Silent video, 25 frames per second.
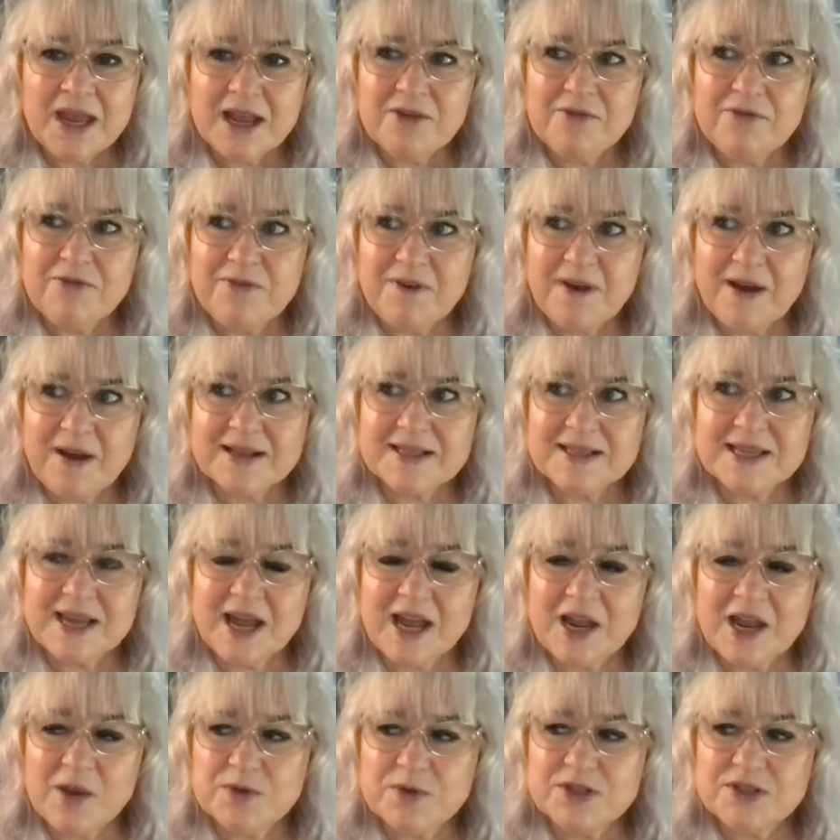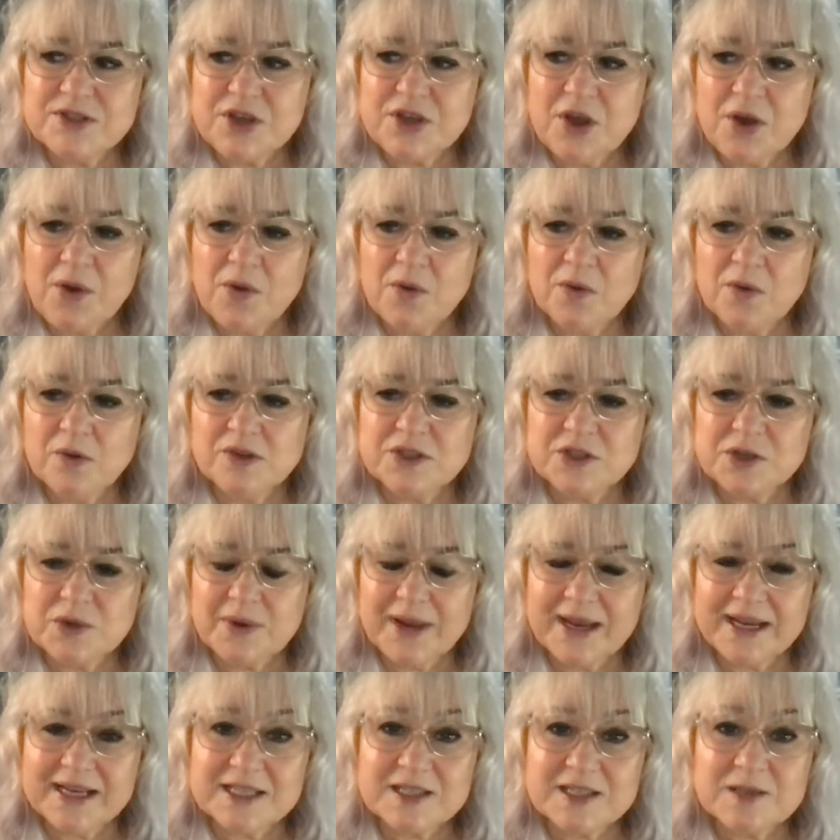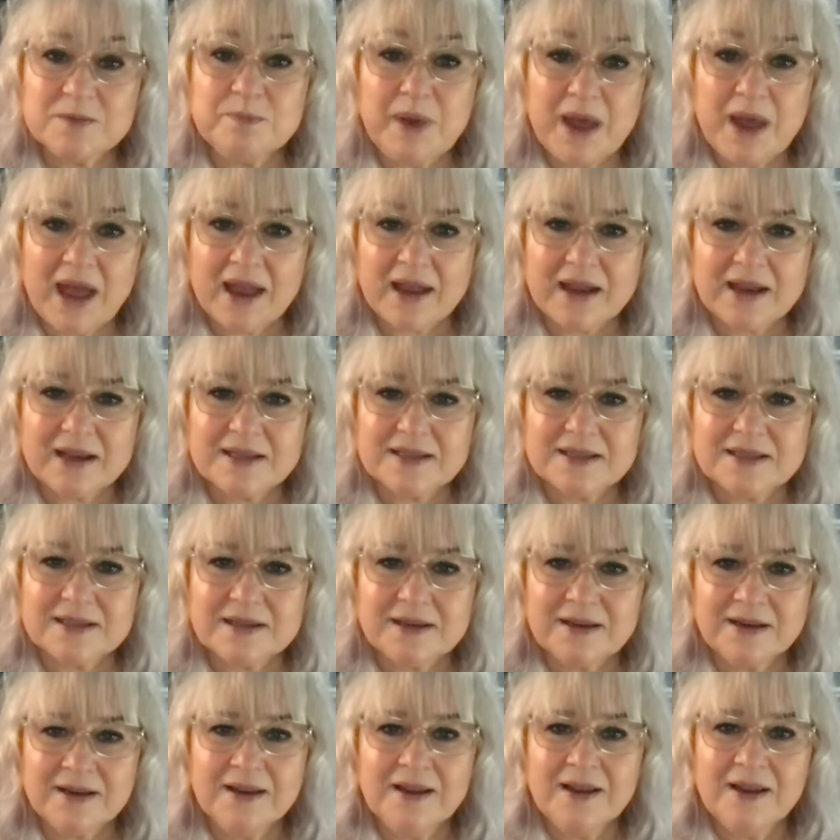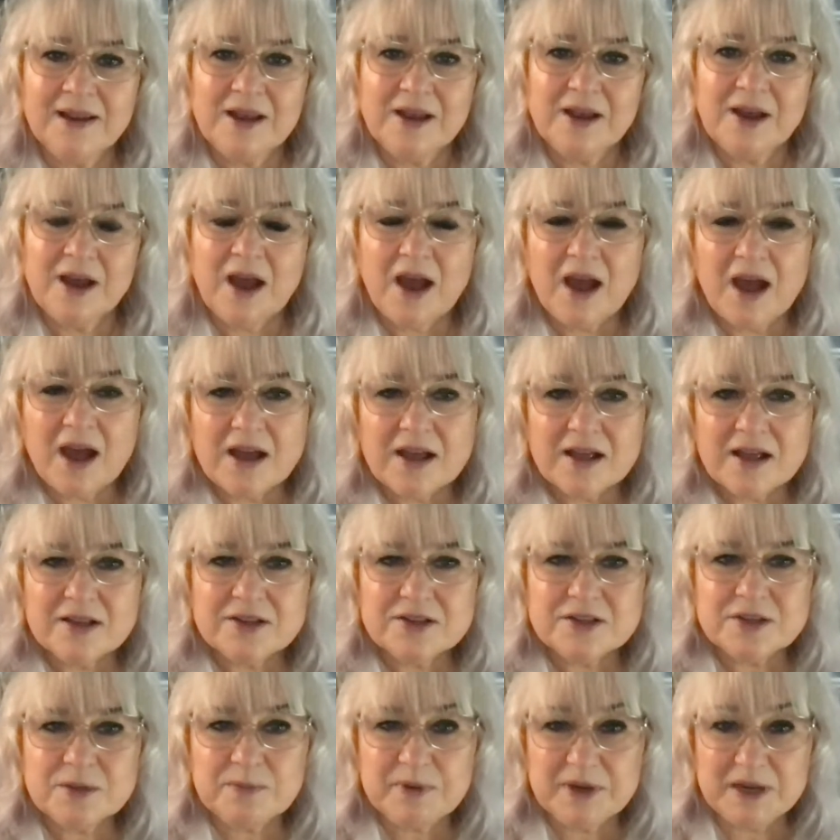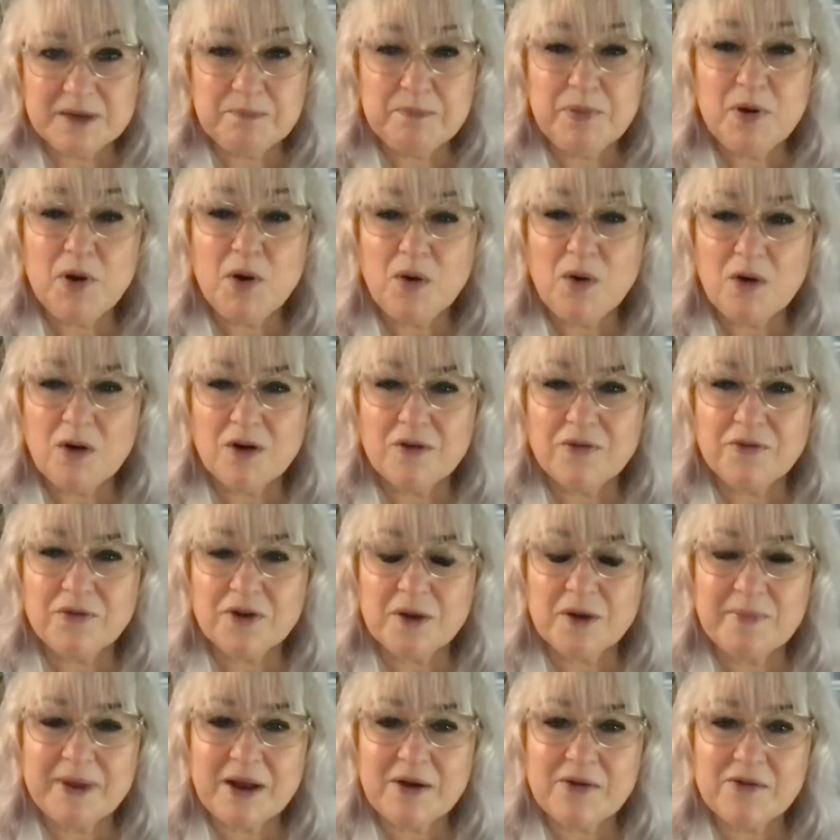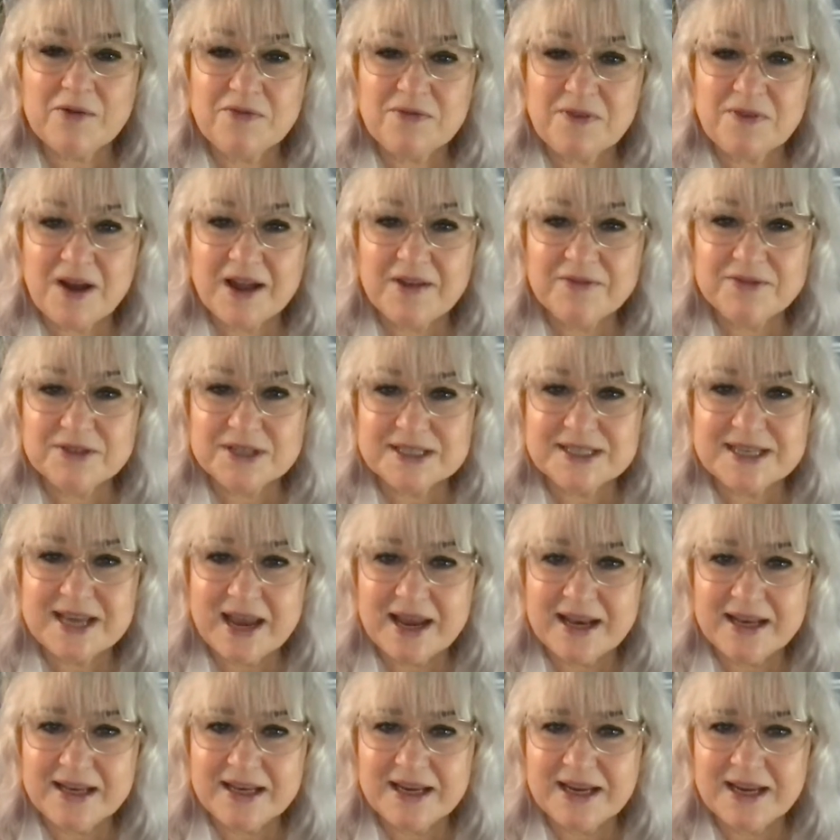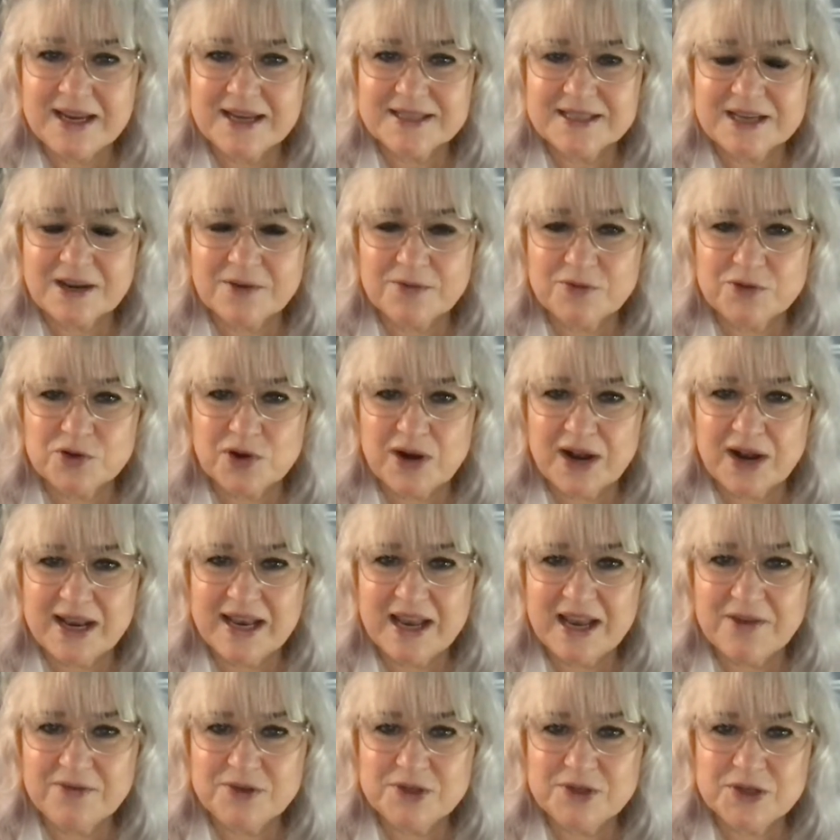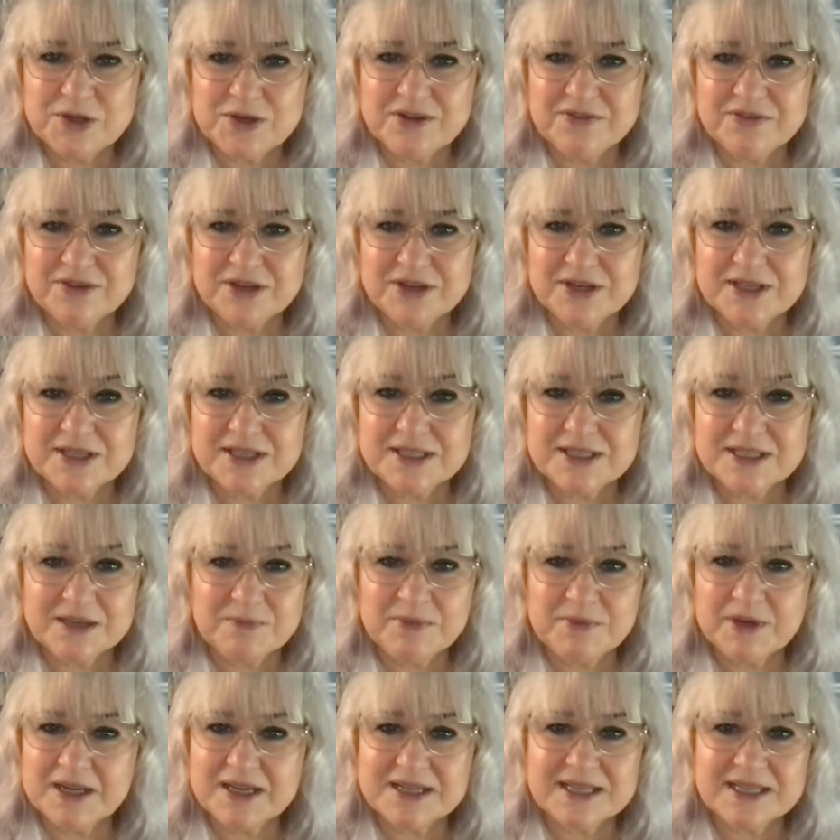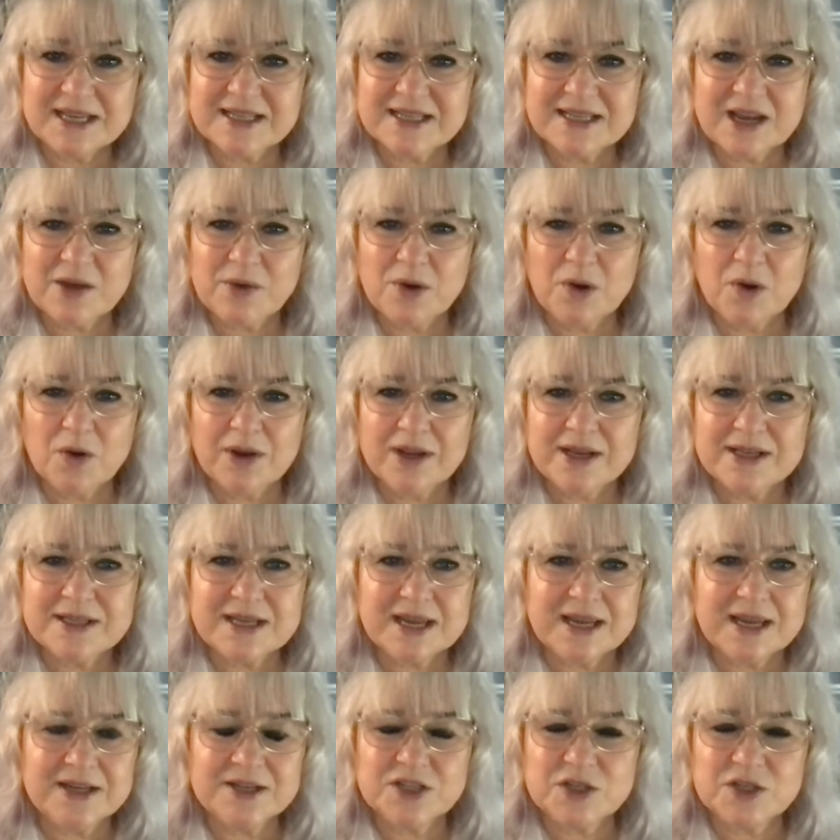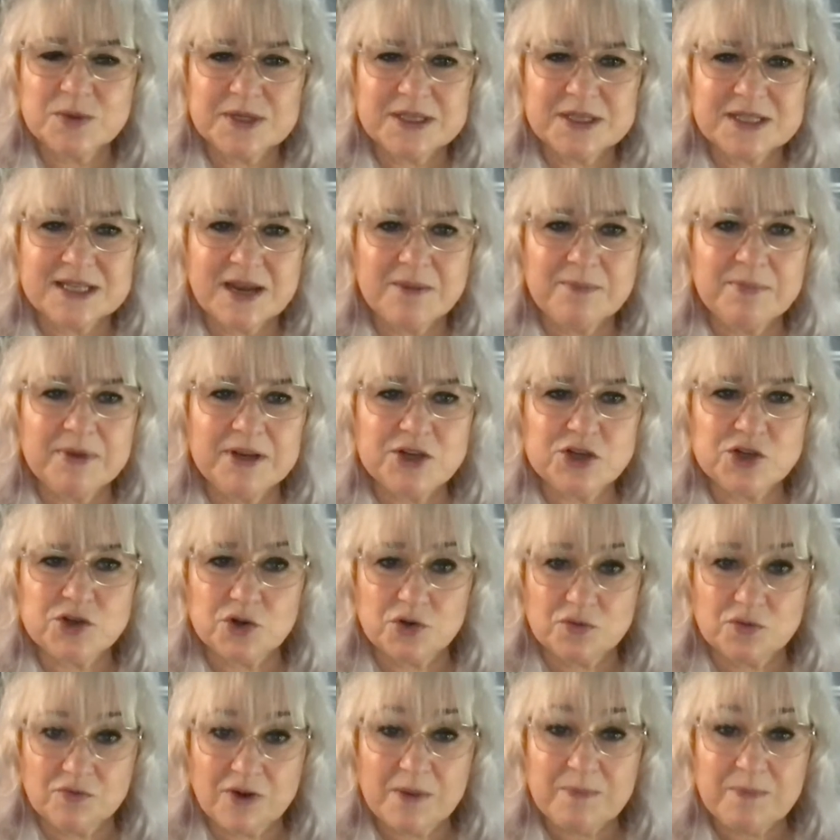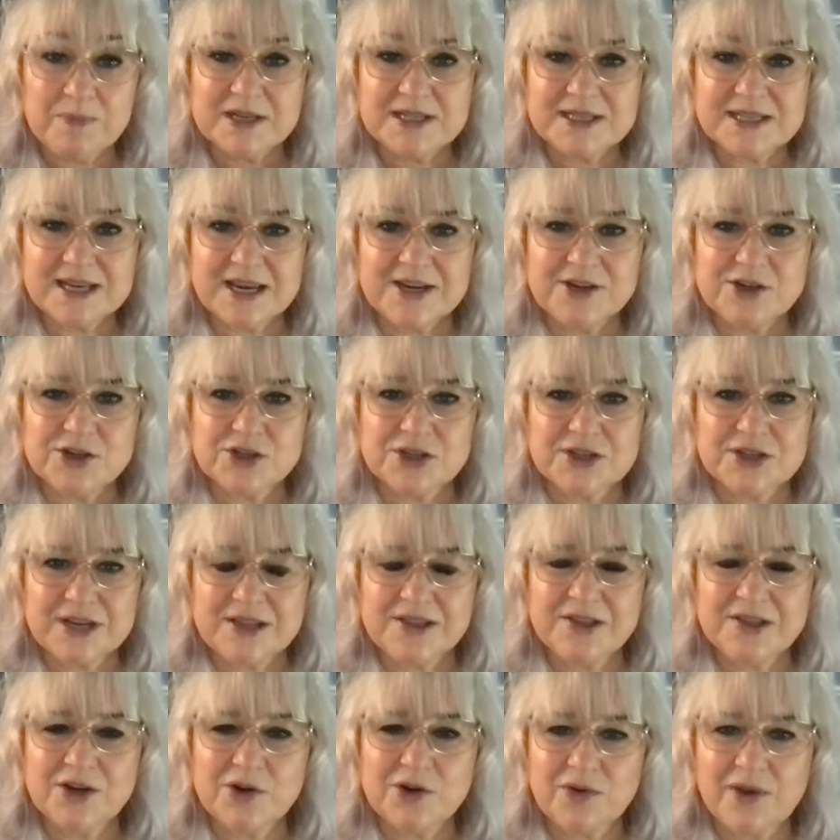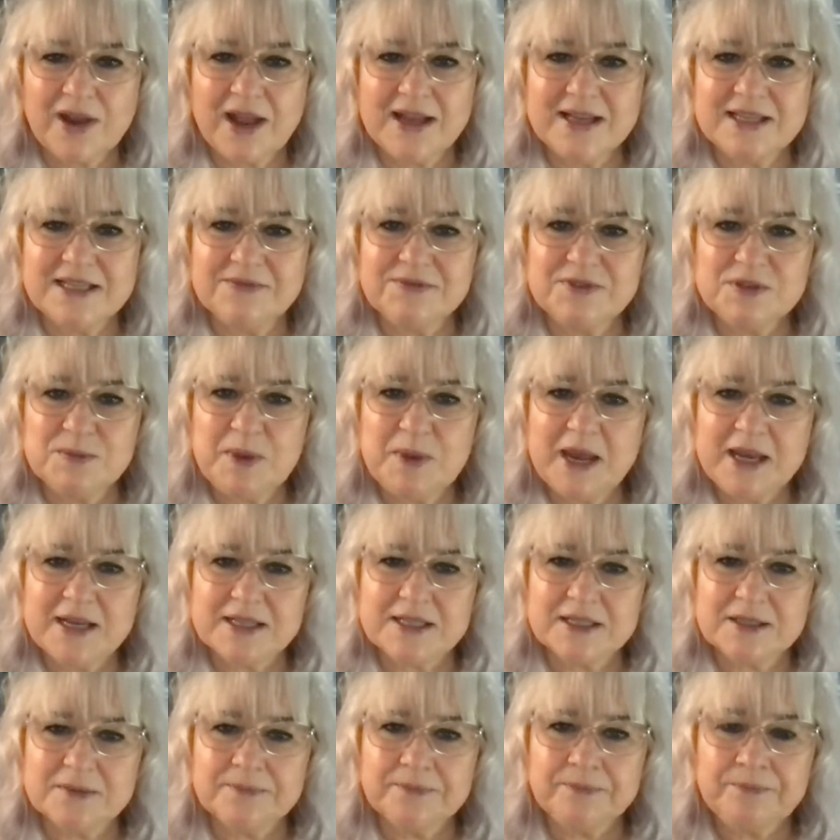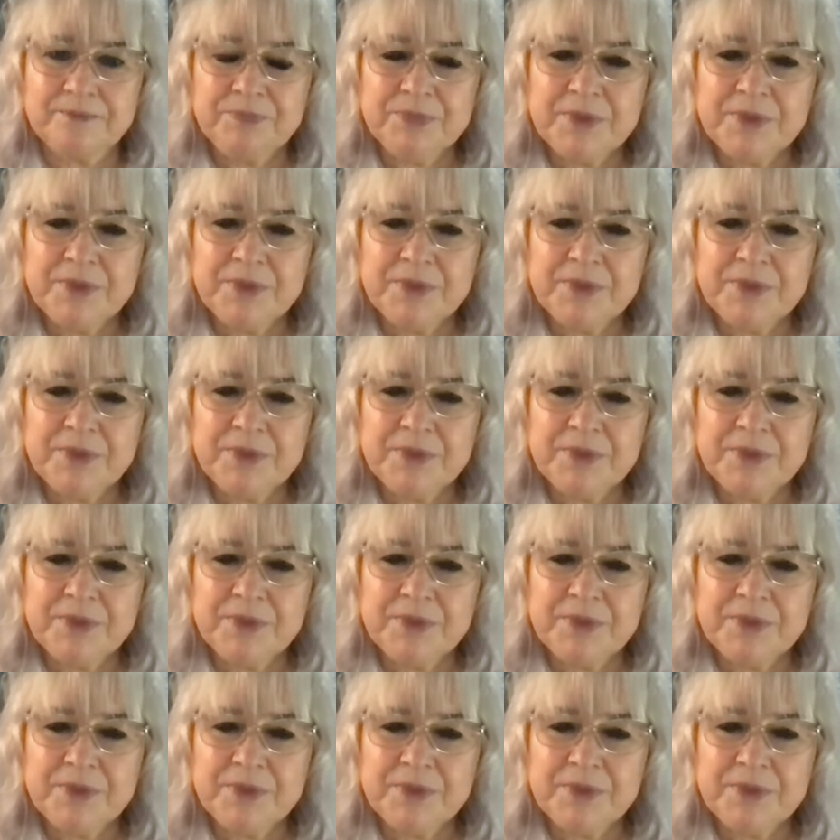In fact, I was told to expect to be poor for about 5 to 10 years after I left university, because that's how long it takes to establish your reputation in the creative space.